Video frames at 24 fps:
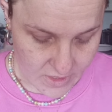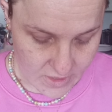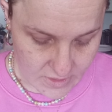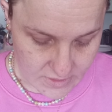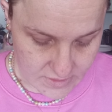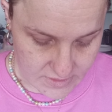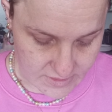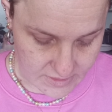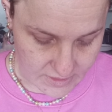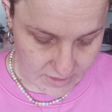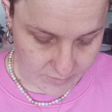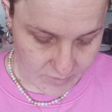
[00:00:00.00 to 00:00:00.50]

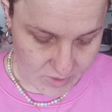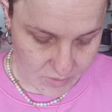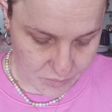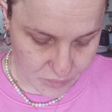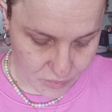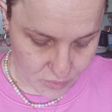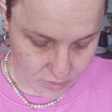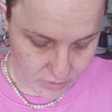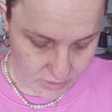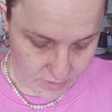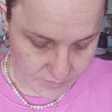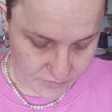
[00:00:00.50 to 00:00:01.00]
So let me
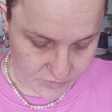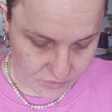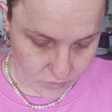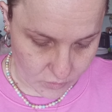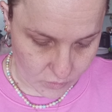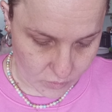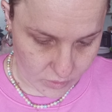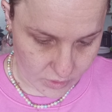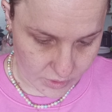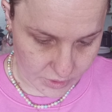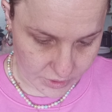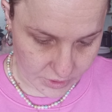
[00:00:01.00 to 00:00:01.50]
pull up the
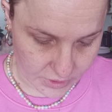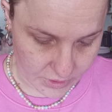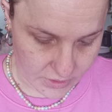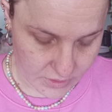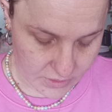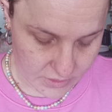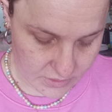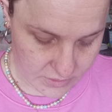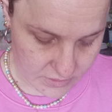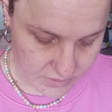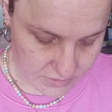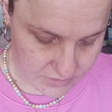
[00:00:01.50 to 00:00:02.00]

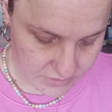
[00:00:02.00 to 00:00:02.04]
order.